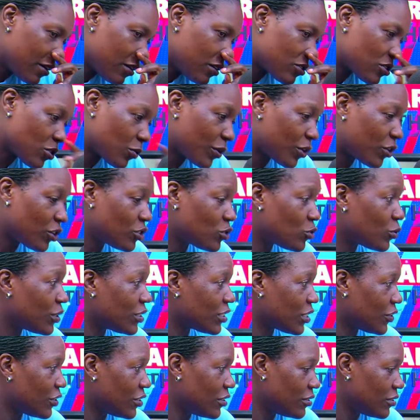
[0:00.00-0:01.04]
So we got 2
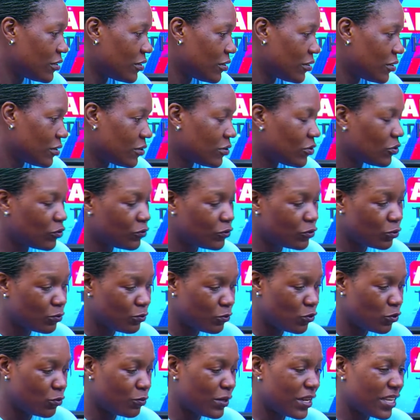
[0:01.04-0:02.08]
injuries of 2
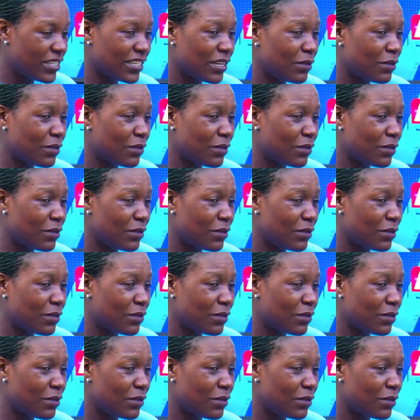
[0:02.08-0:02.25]
good players,